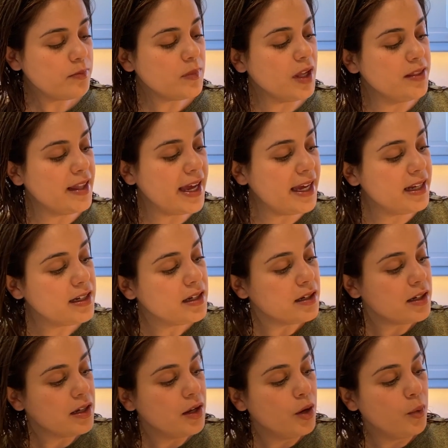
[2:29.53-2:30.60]
Then
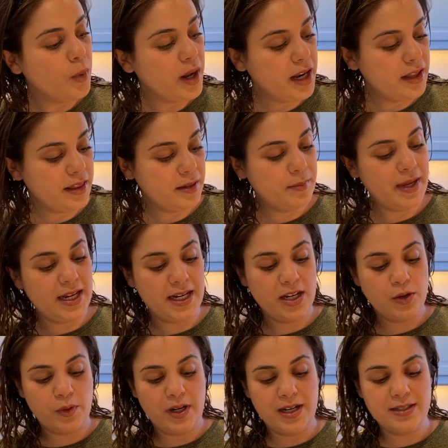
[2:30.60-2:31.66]
one of the main
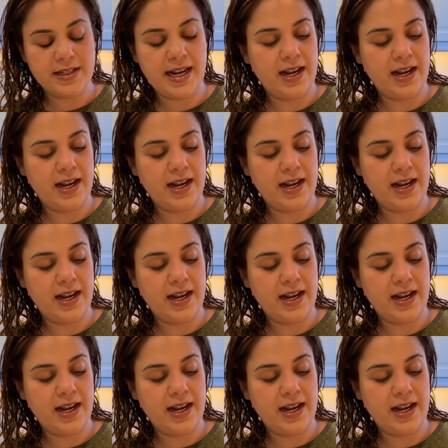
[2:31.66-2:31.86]
ingredients